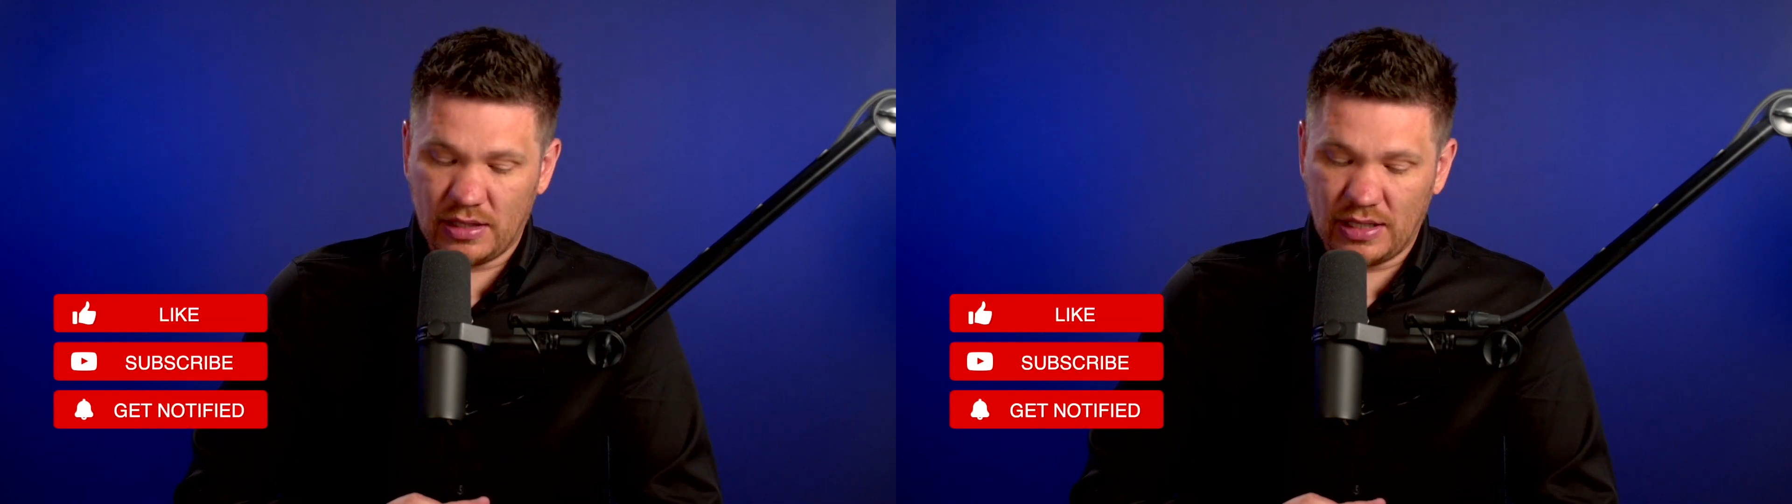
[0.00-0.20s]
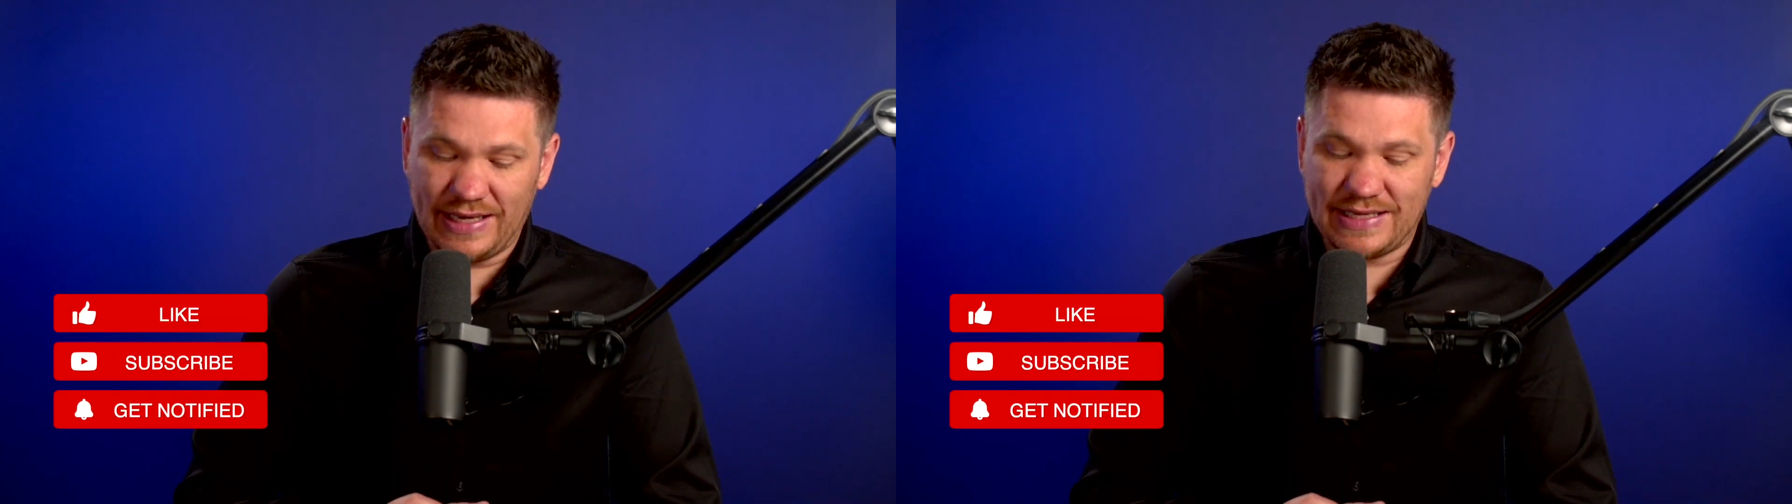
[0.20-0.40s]

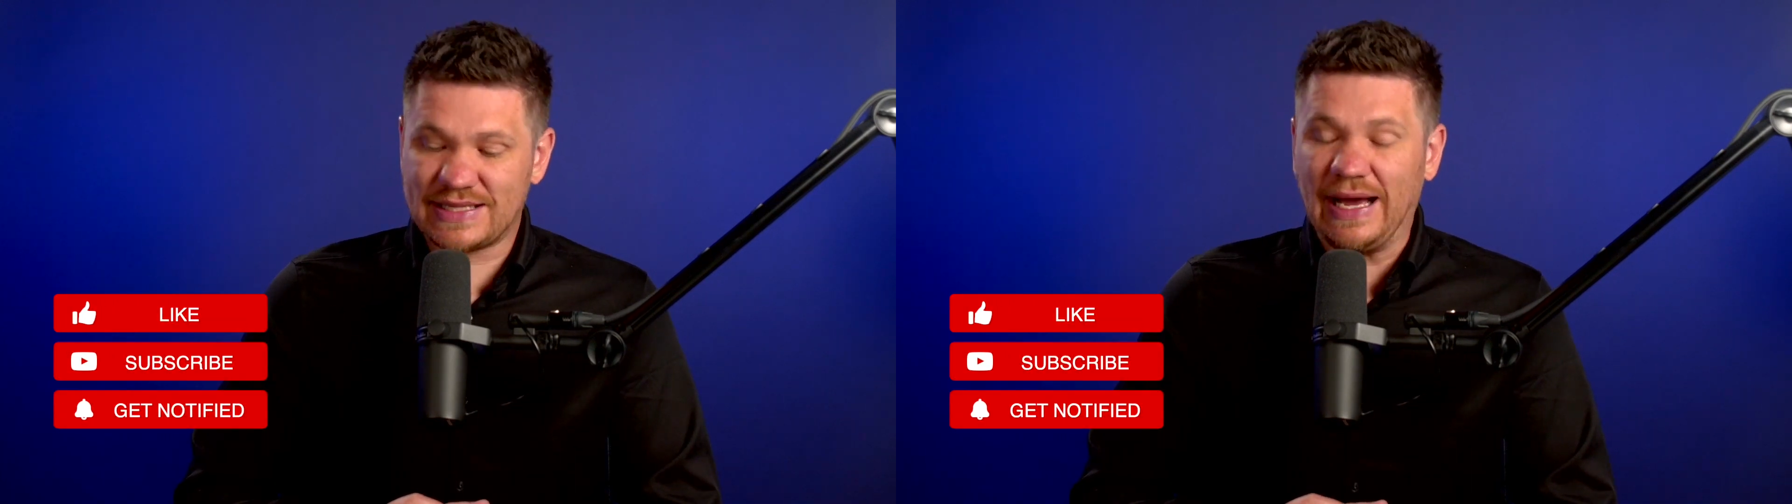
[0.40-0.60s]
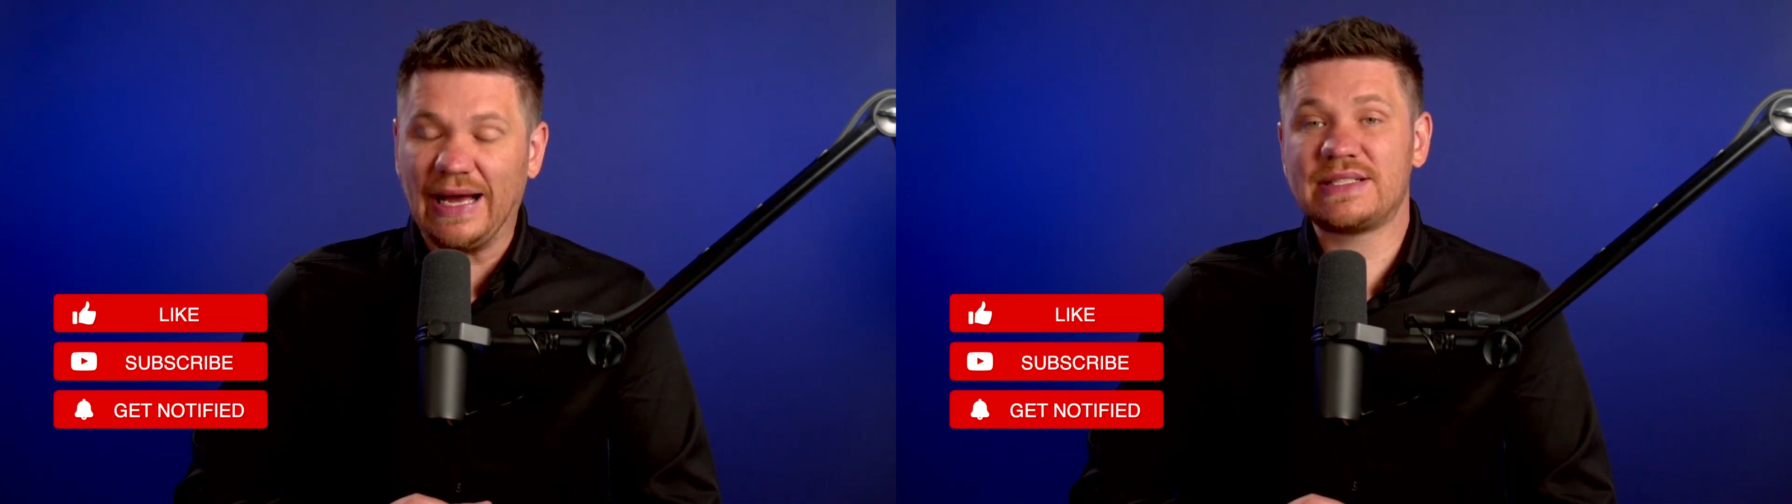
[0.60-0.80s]
it is
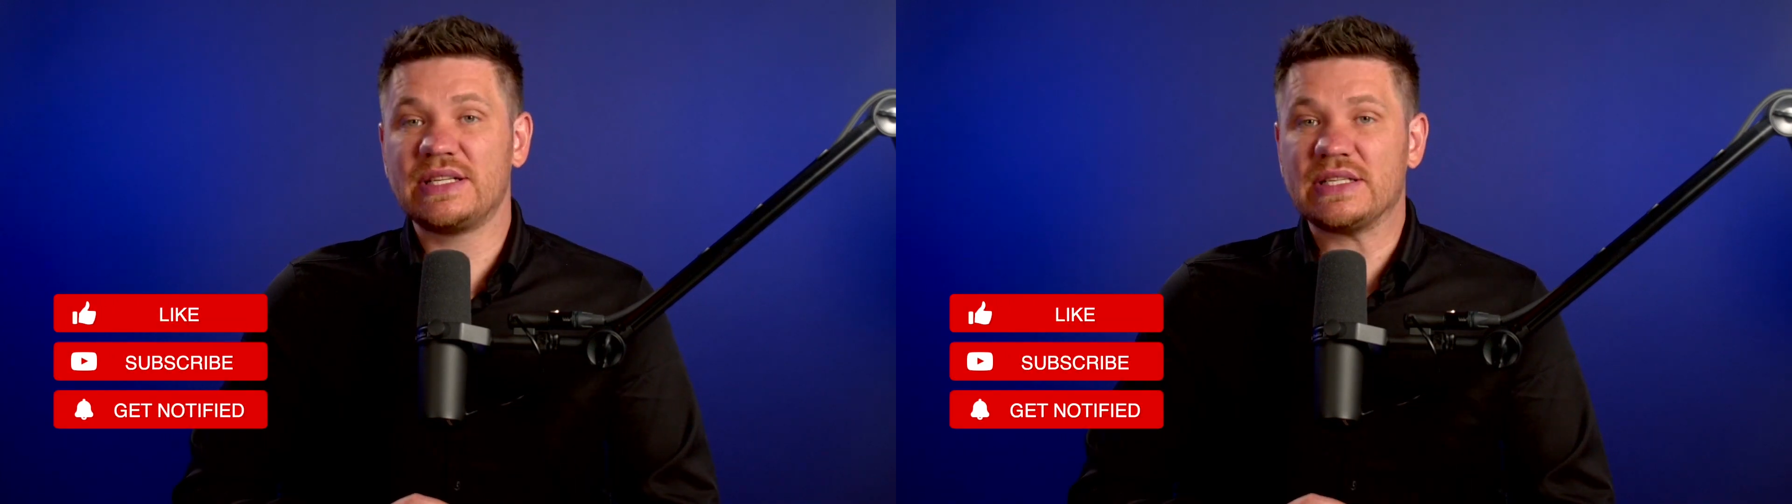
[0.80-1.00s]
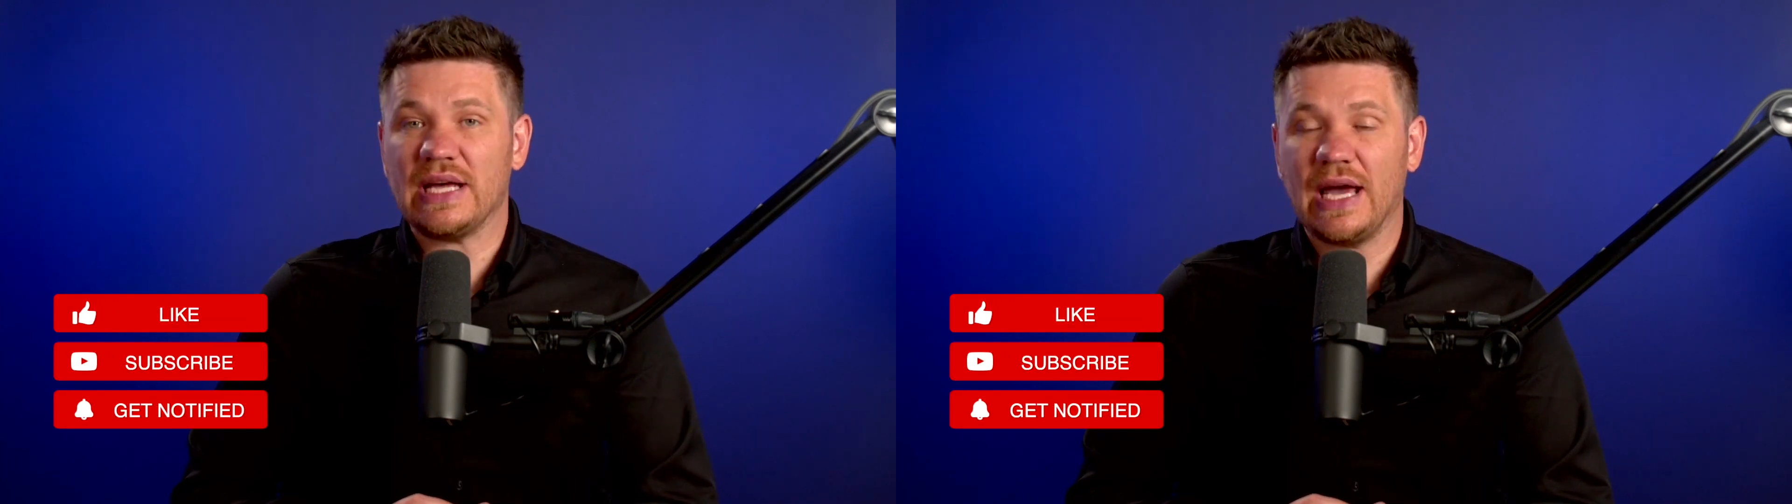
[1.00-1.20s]
God's
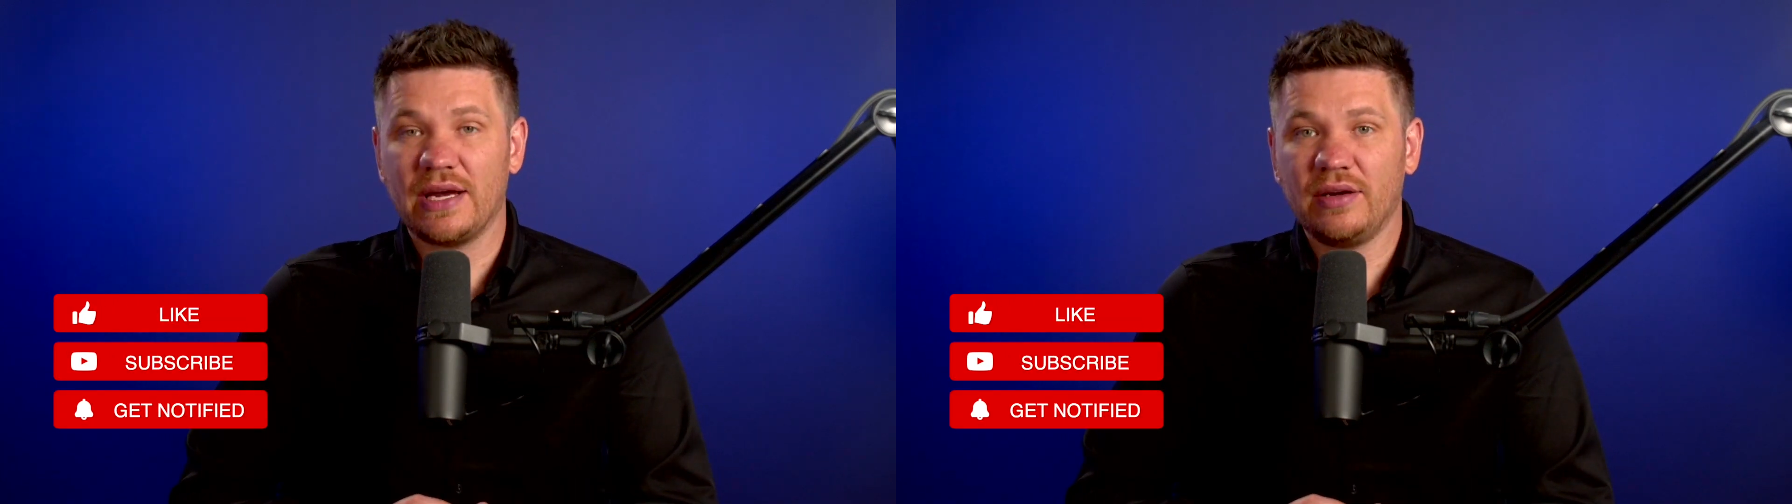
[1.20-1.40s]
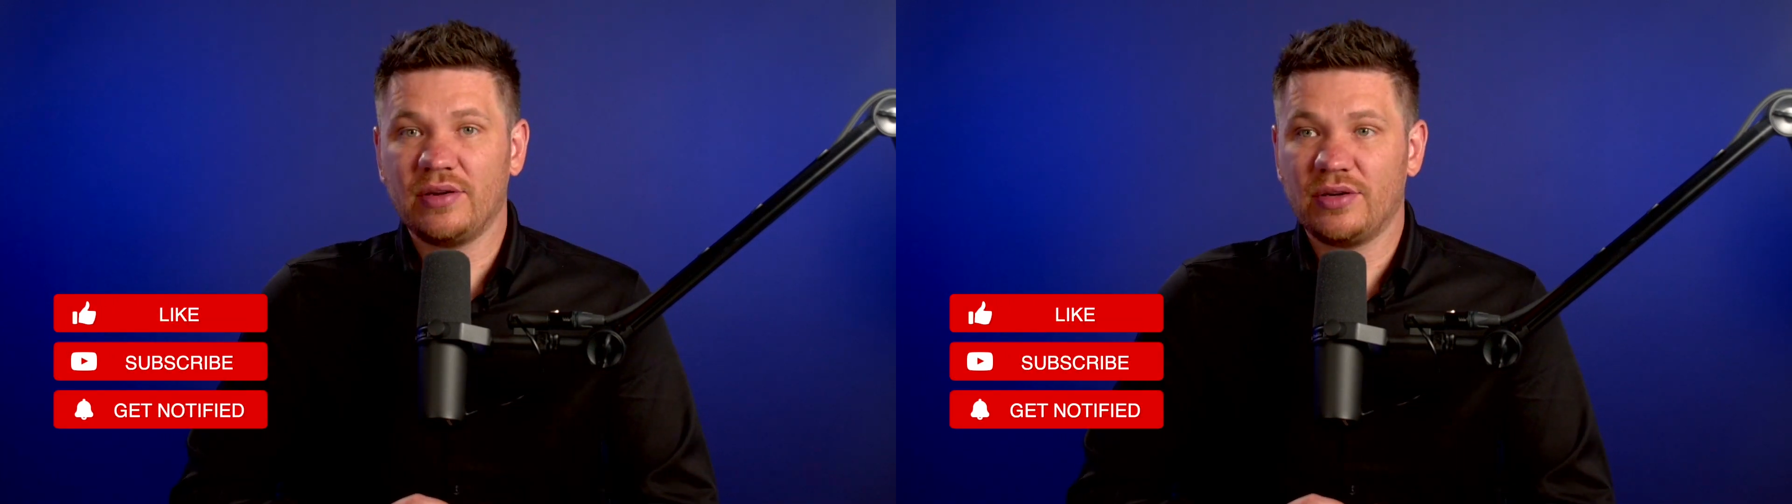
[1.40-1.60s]

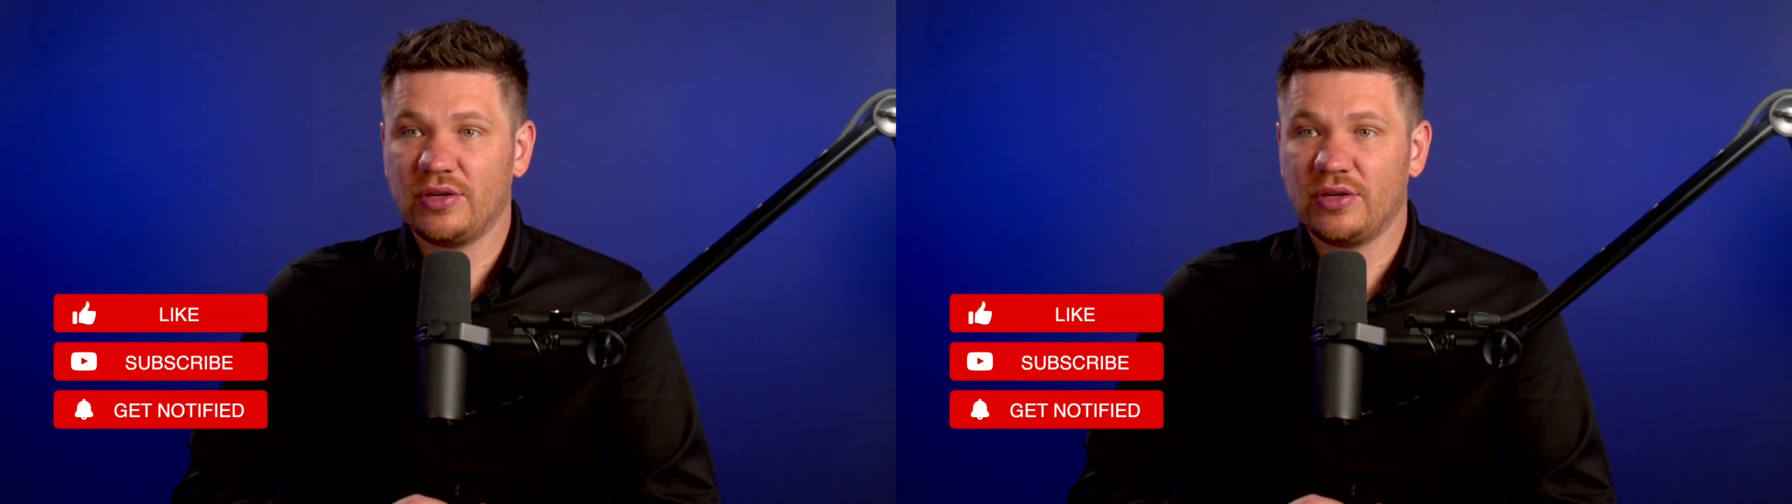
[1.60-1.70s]
desire